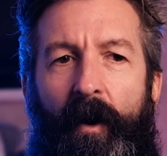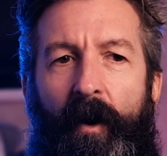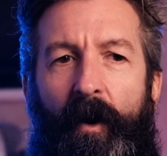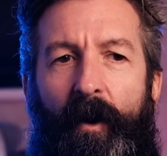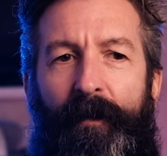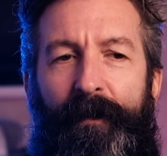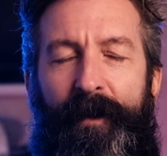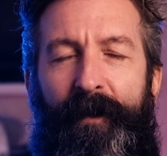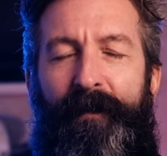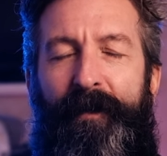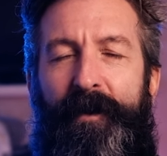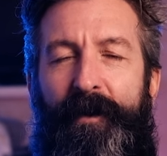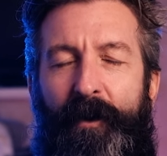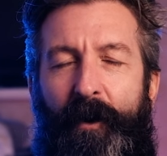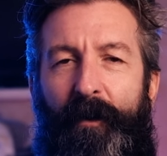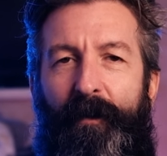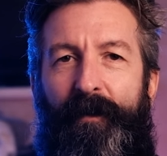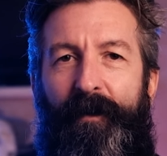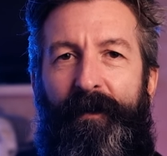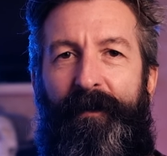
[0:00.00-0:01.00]
of the
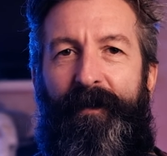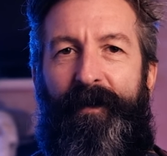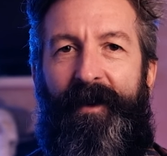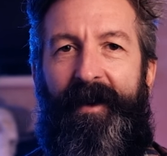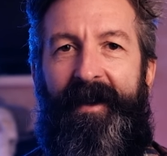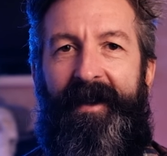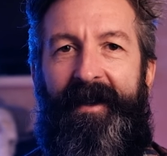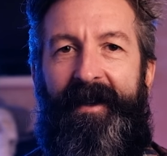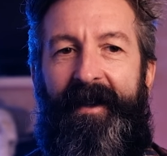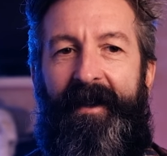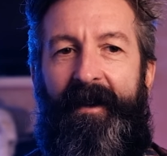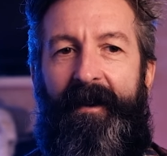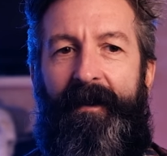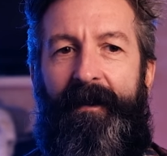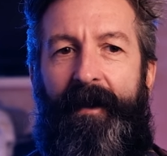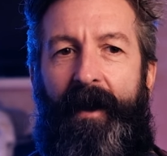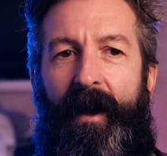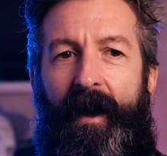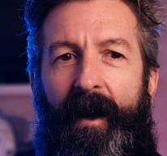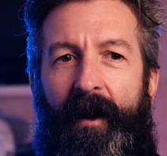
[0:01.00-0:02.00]
photography
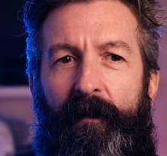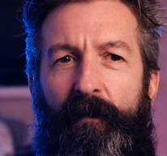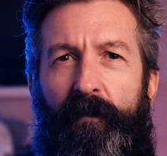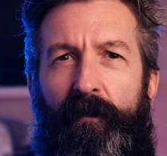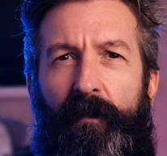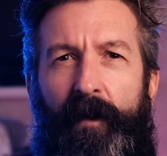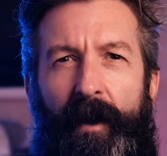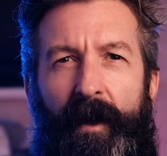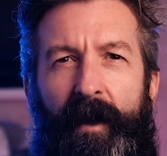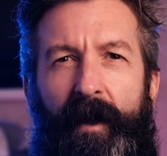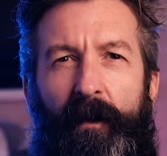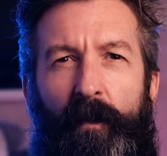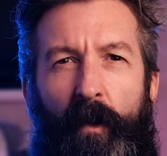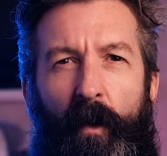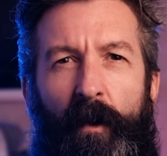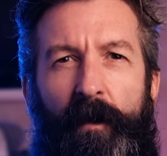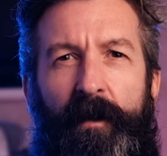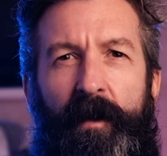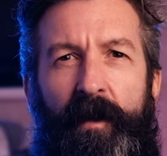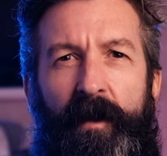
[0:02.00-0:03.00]
that I really
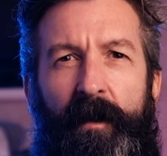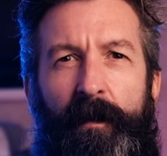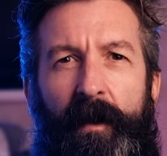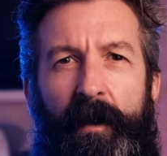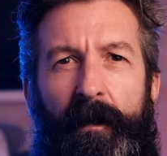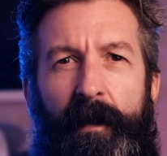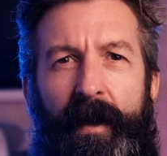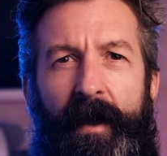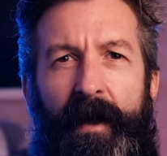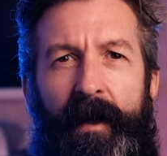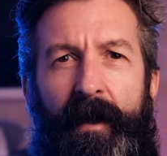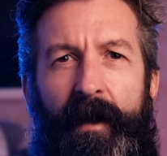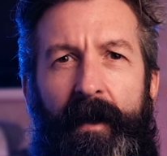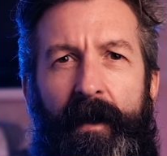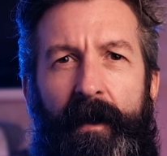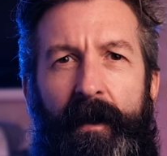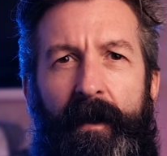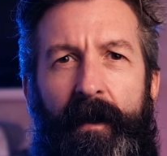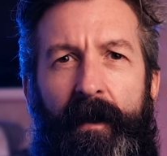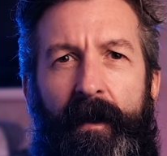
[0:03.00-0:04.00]
wanted to be making.